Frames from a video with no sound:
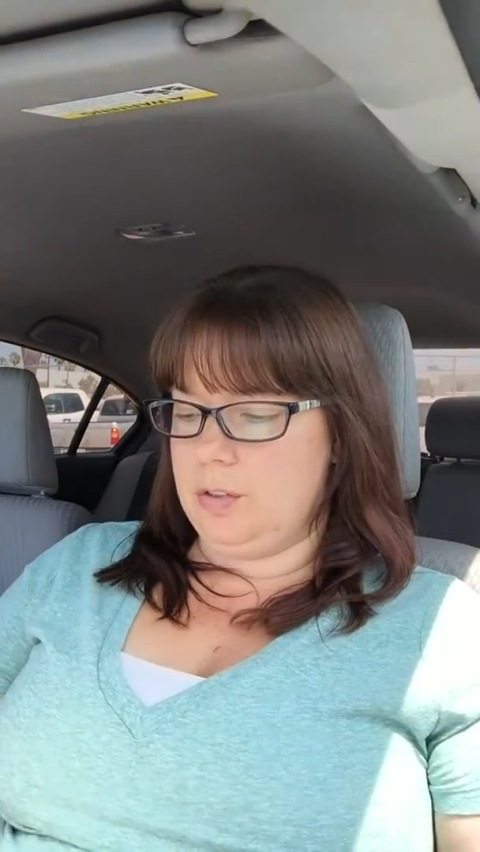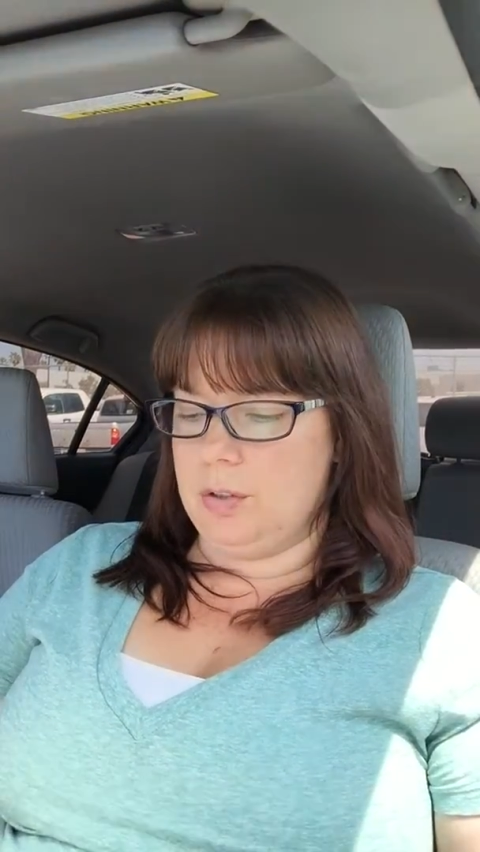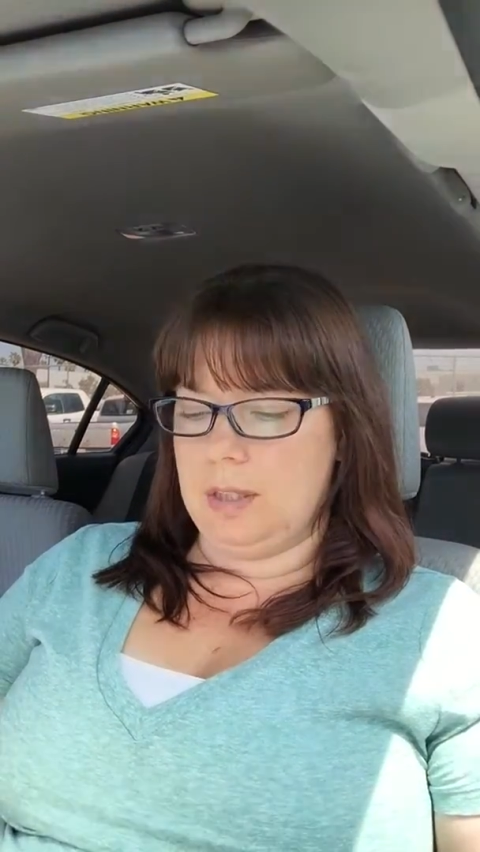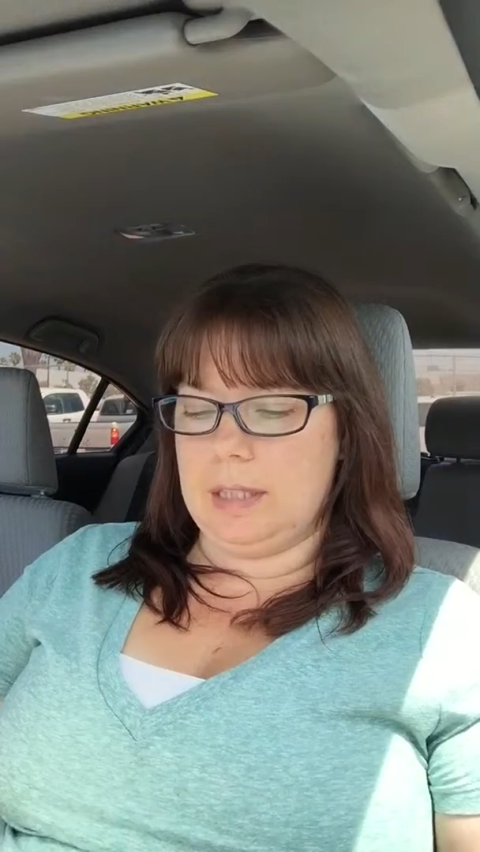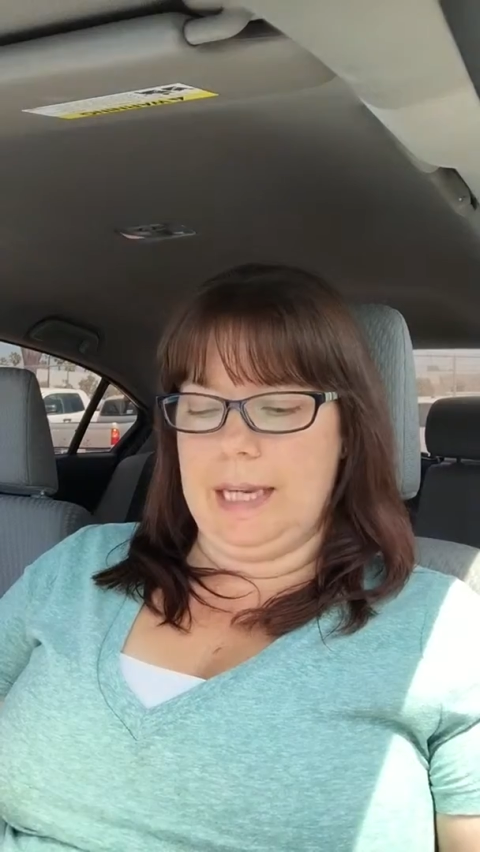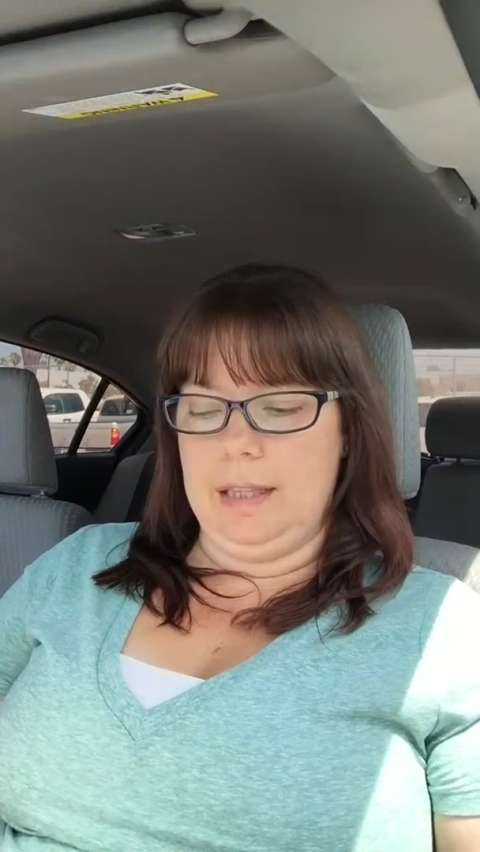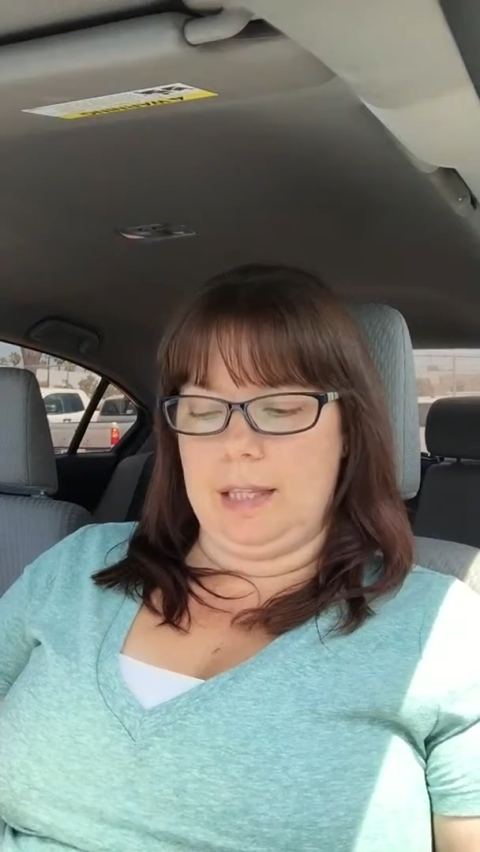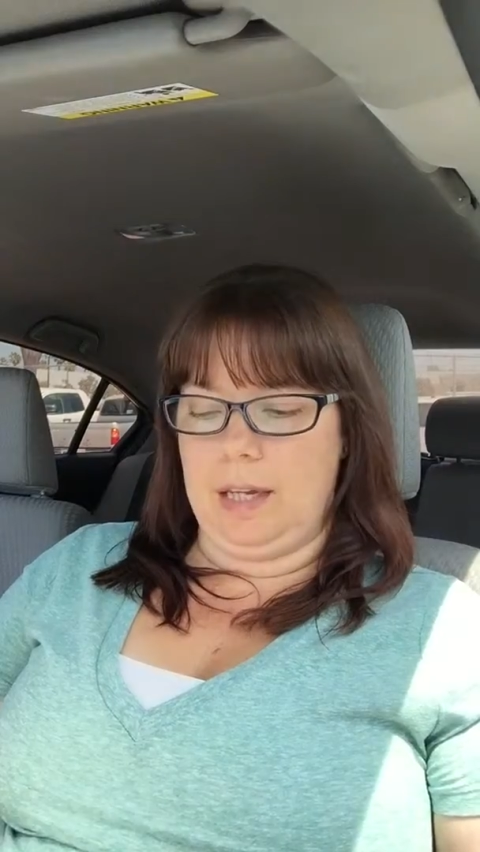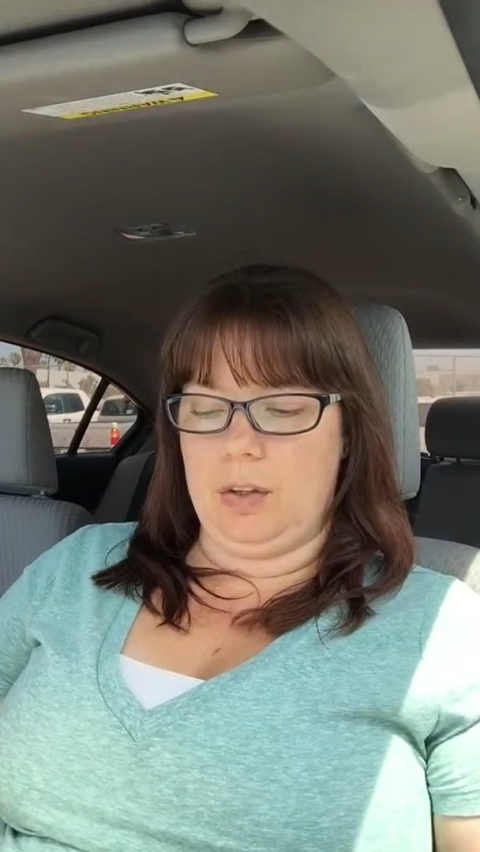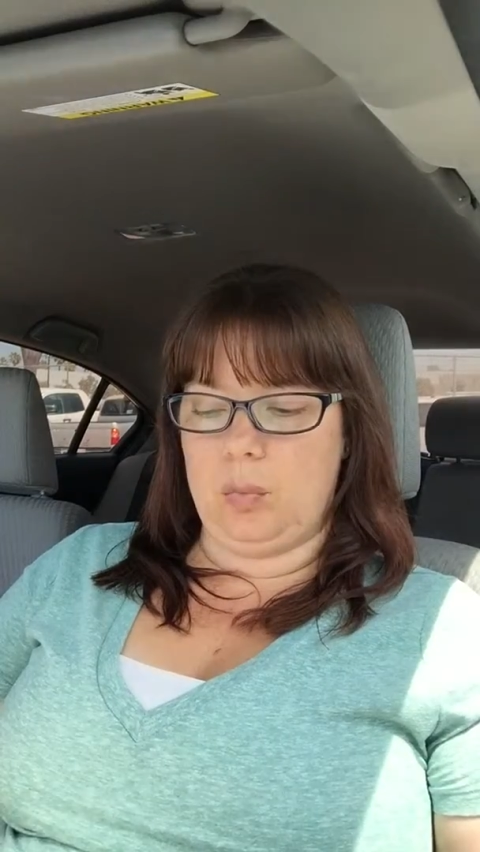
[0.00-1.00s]
to the leg
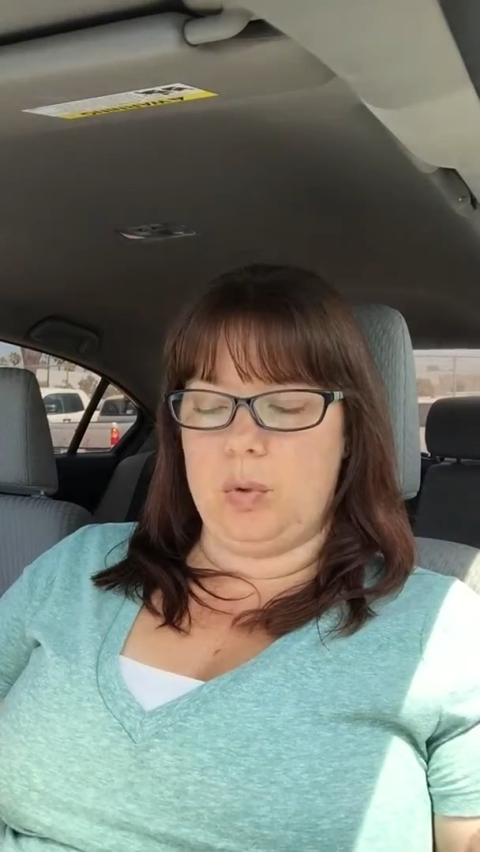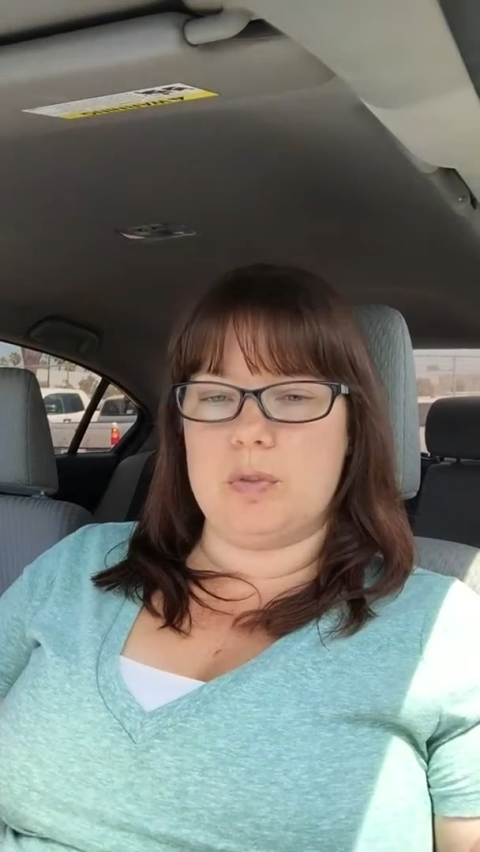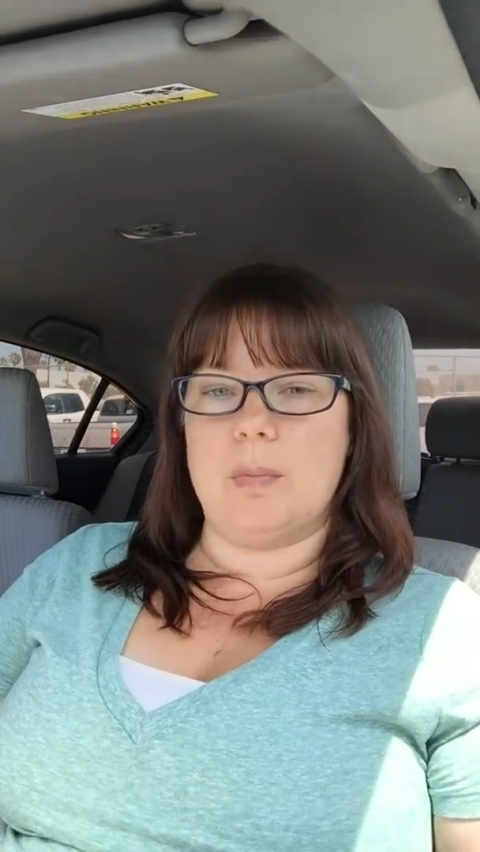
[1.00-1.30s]
length was